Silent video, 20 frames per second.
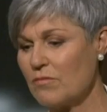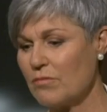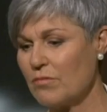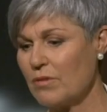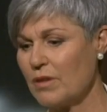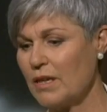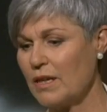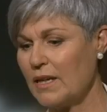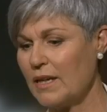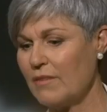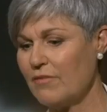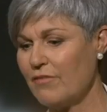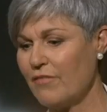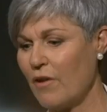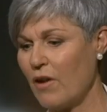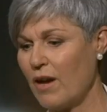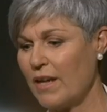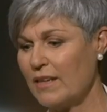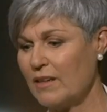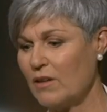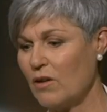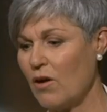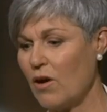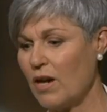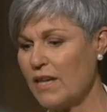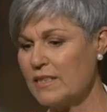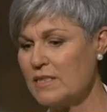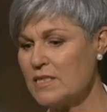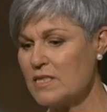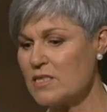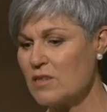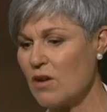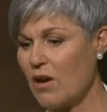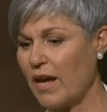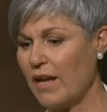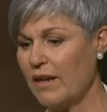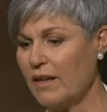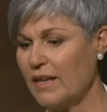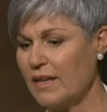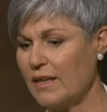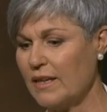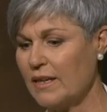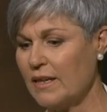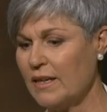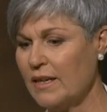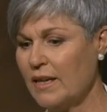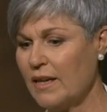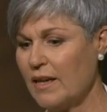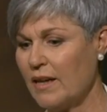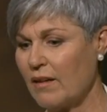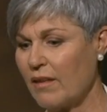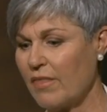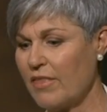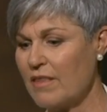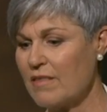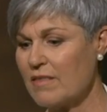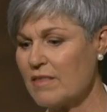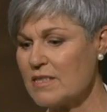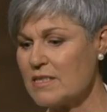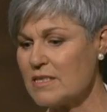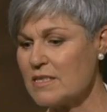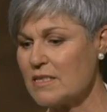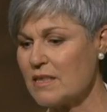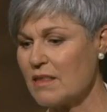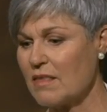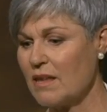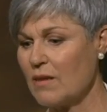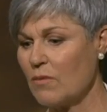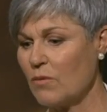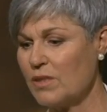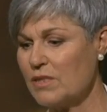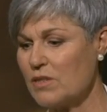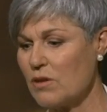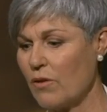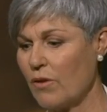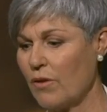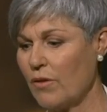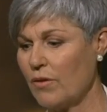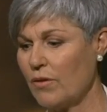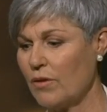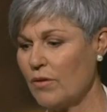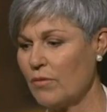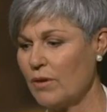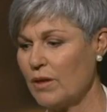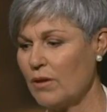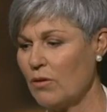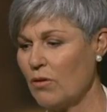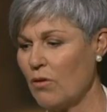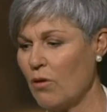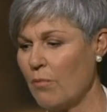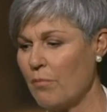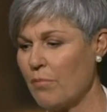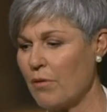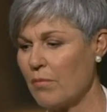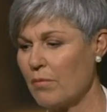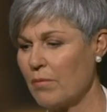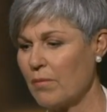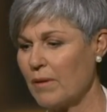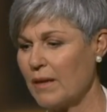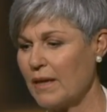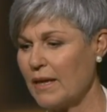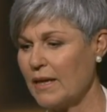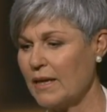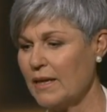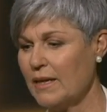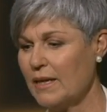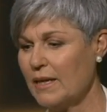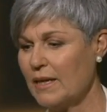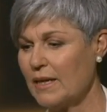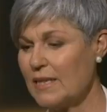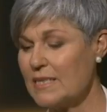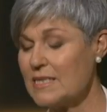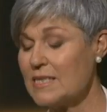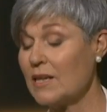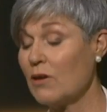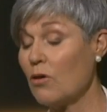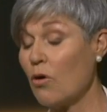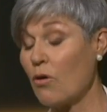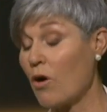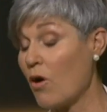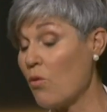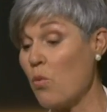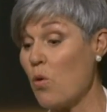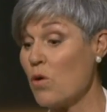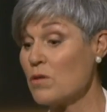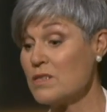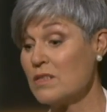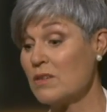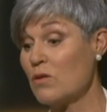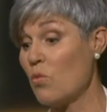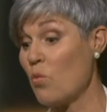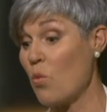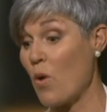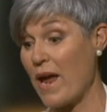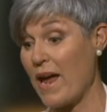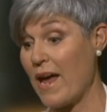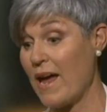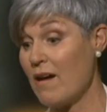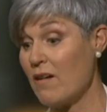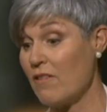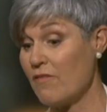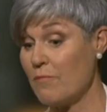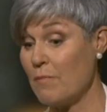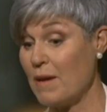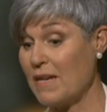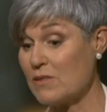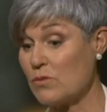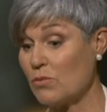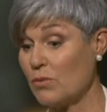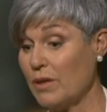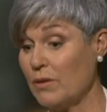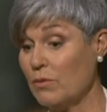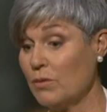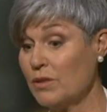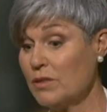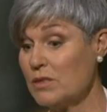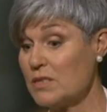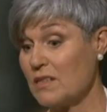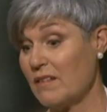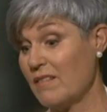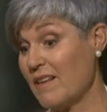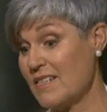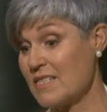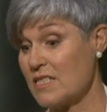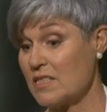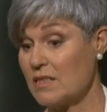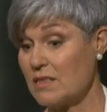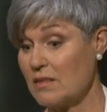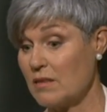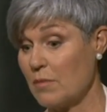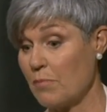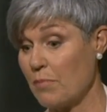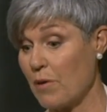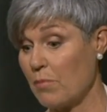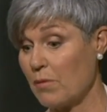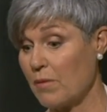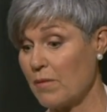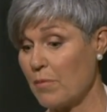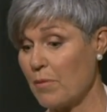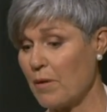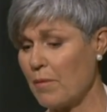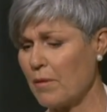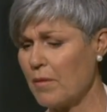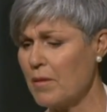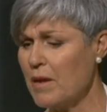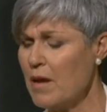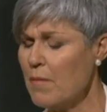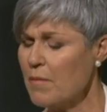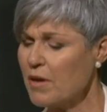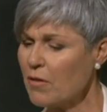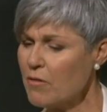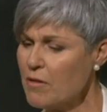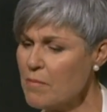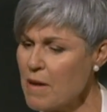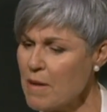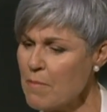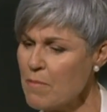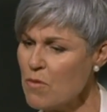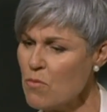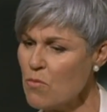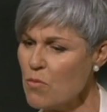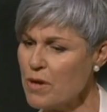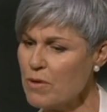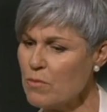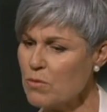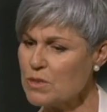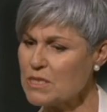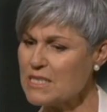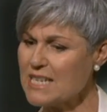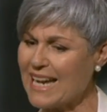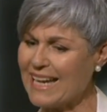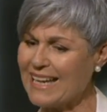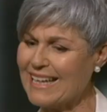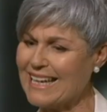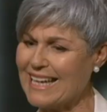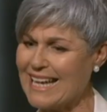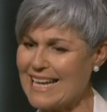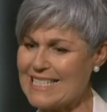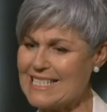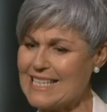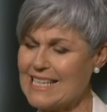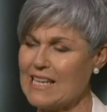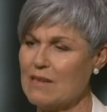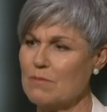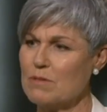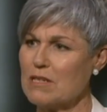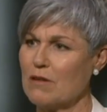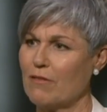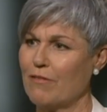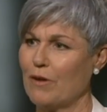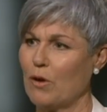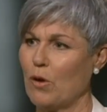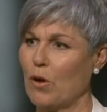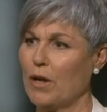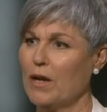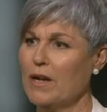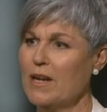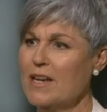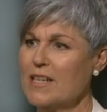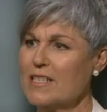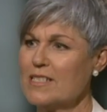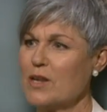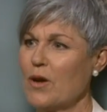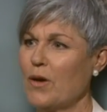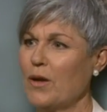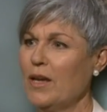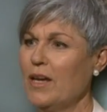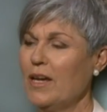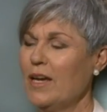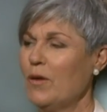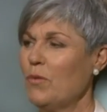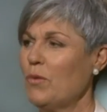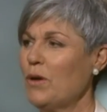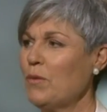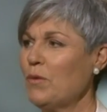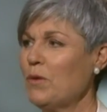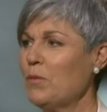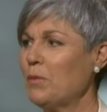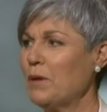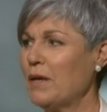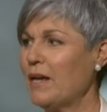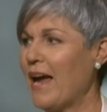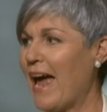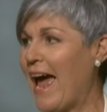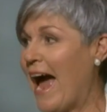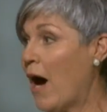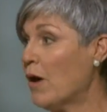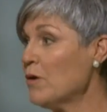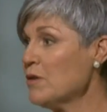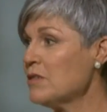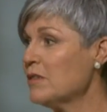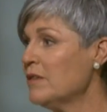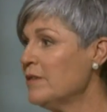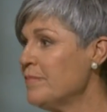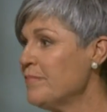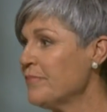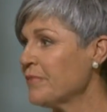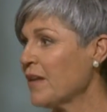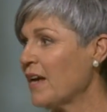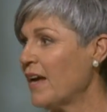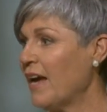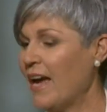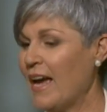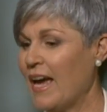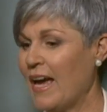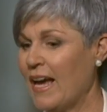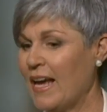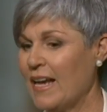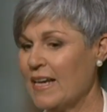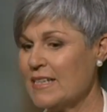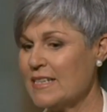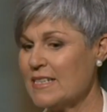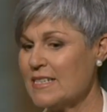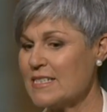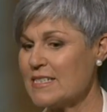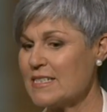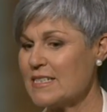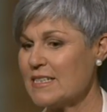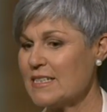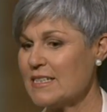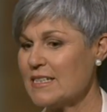really fine in hindsight, and and I think this is the thing. We don't. We're not probably listening, or I wasn't aware of mental illness, and that's the, probably the problem. But I remember Will second guessing himself a lot. So we would be out, and